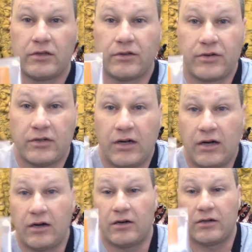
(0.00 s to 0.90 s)
Drill
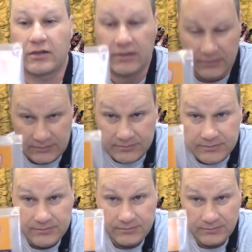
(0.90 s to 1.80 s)
Hog.
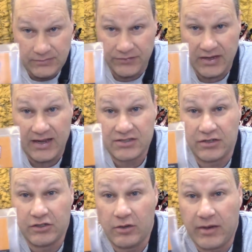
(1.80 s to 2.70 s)
If you guys
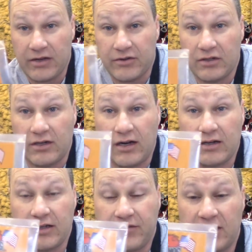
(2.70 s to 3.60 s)
don't know about Drill
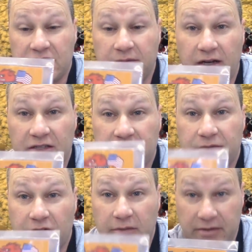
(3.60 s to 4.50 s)
Hog, they've got some awesome
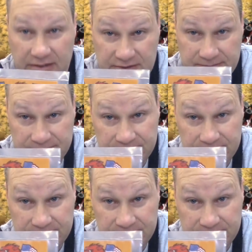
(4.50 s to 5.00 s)
drill bits.